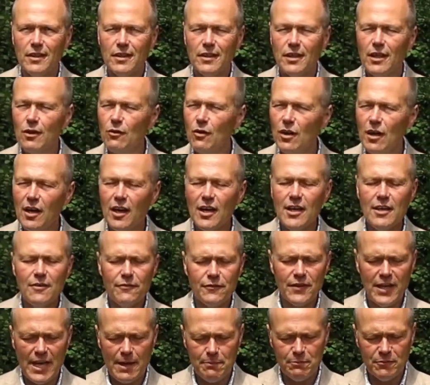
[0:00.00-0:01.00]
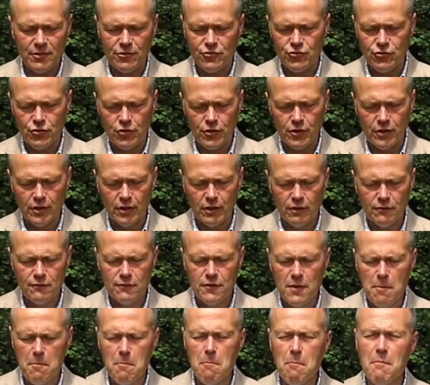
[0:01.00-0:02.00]
Now, I've kept a journal
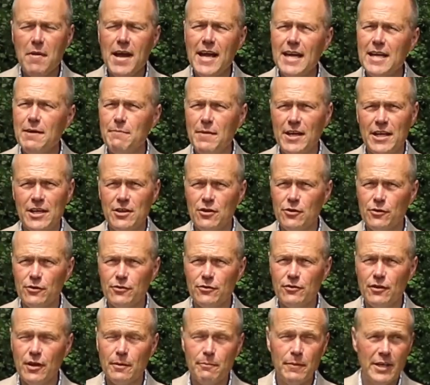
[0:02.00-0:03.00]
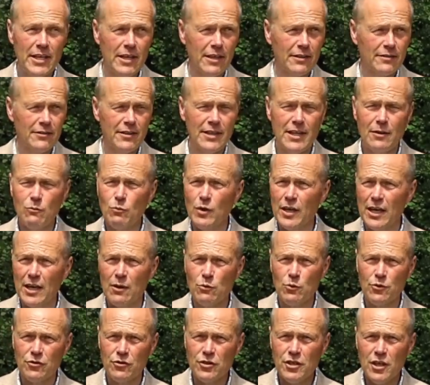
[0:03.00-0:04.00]
for many, many years. I mean, I did it when I
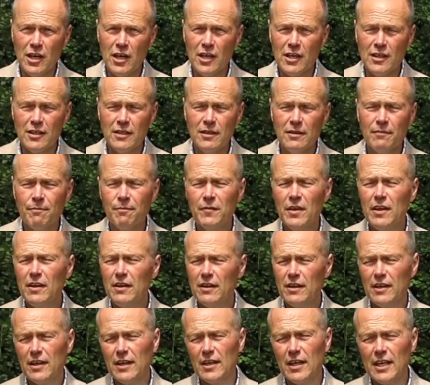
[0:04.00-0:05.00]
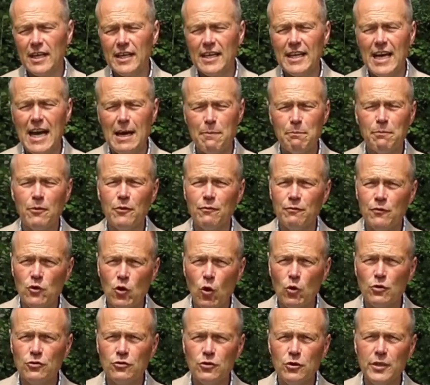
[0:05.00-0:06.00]
was young. I had a gap of
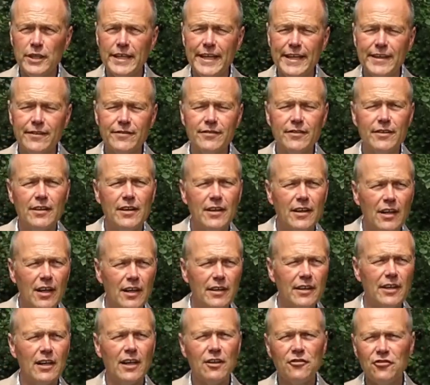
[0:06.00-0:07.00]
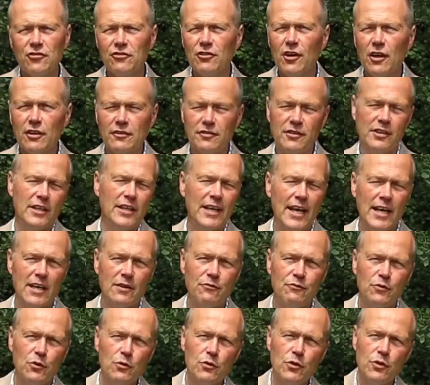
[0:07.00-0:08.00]
not doing it, and then I started again
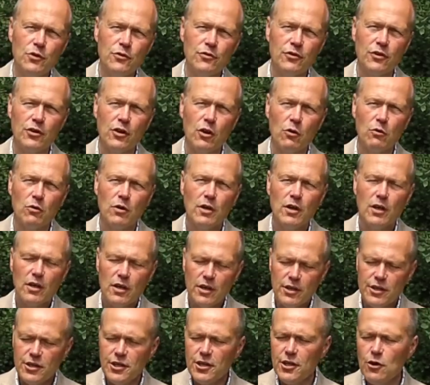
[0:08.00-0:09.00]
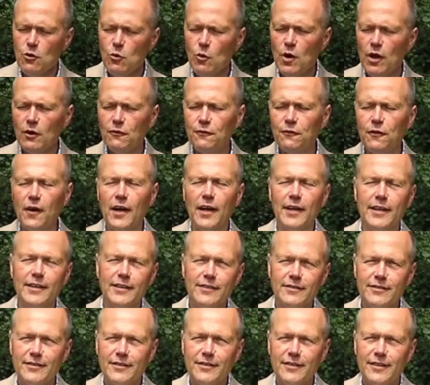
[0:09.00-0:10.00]
a few years ago. You will
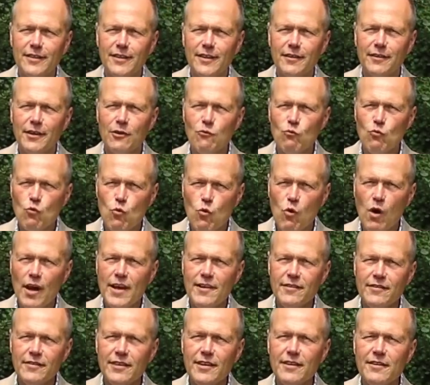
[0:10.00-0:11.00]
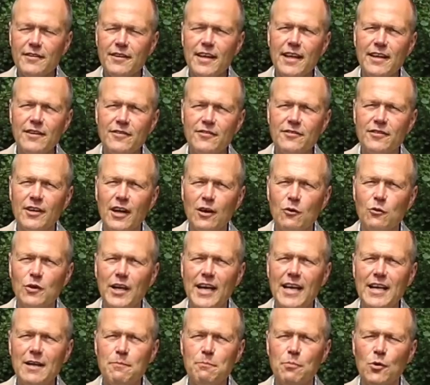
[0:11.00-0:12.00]
find that writing things down
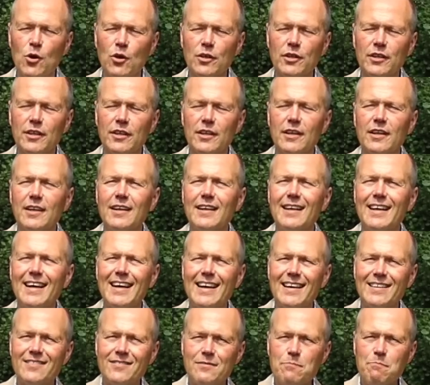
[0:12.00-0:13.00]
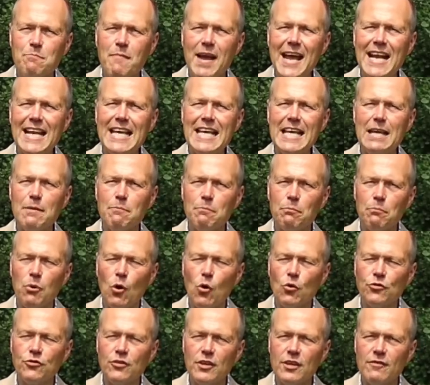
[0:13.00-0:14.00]
in a book has many
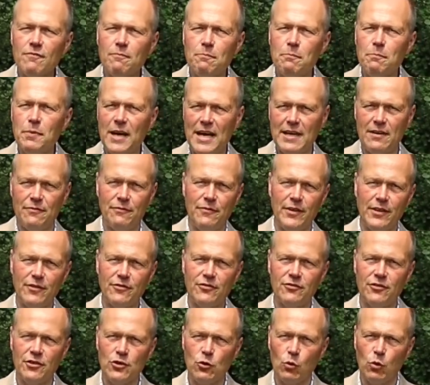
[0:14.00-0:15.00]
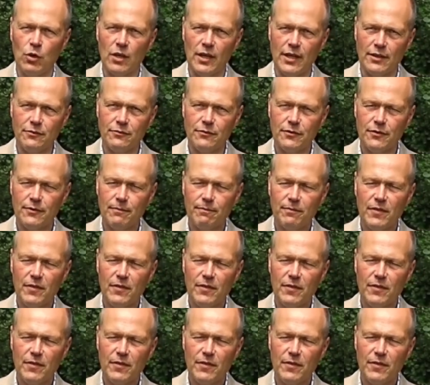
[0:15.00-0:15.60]
positive benefits to your life.